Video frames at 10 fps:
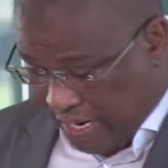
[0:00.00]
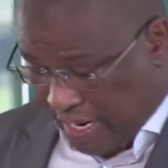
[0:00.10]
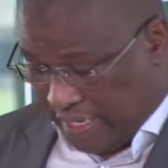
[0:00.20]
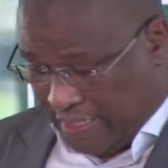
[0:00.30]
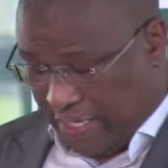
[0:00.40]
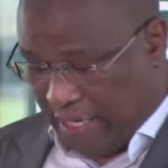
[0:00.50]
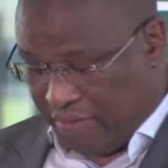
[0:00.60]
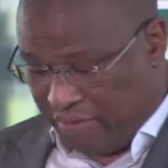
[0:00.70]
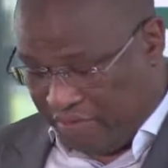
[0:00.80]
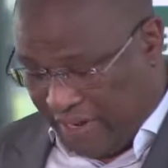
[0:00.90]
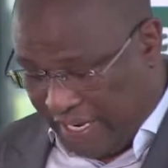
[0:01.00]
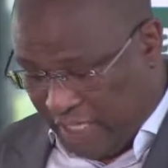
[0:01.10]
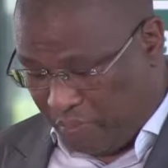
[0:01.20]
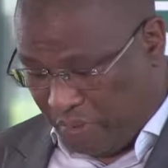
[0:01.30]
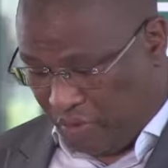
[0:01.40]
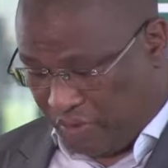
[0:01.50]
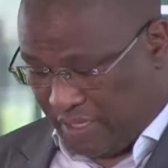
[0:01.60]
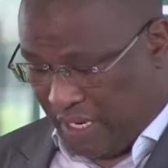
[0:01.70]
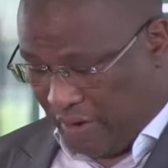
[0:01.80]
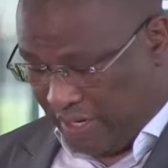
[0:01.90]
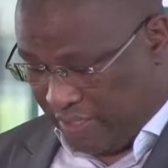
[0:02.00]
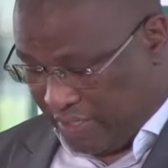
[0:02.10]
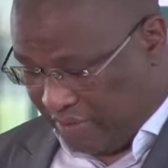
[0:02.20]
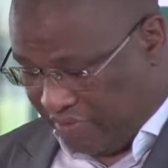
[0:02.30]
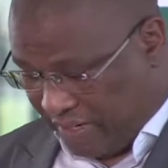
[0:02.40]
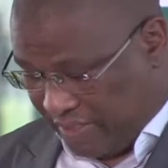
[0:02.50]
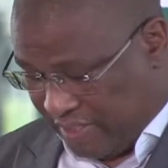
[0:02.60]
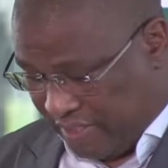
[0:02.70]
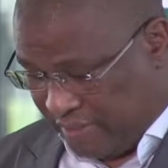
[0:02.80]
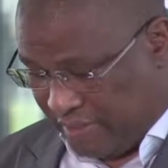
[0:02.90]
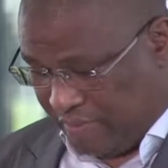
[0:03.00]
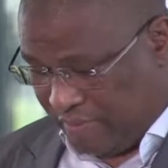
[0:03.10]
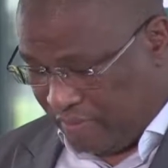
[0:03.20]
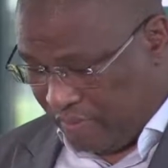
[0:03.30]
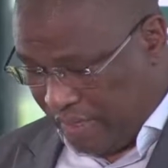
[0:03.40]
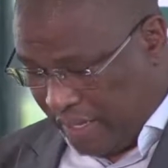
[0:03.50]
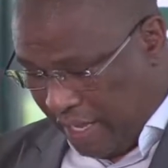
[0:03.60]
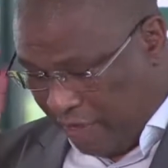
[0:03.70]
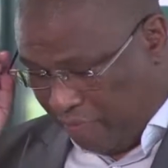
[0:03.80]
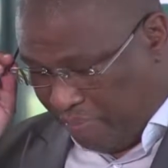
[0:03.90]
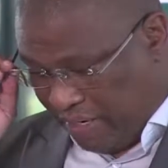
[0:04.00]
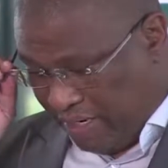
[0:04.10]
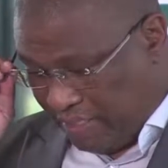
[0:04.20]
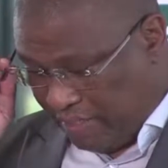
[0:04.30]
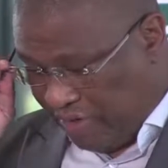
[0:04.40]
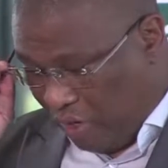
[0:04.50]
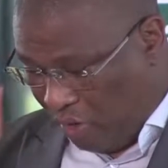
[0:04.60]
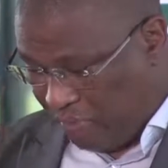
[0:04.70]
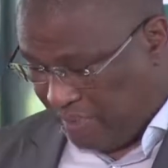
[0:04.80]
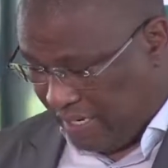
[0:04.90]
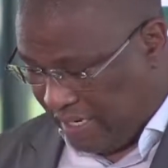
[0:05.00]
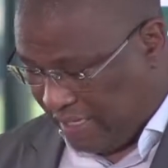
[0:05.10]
At various periods in our history, vaccines have been developed and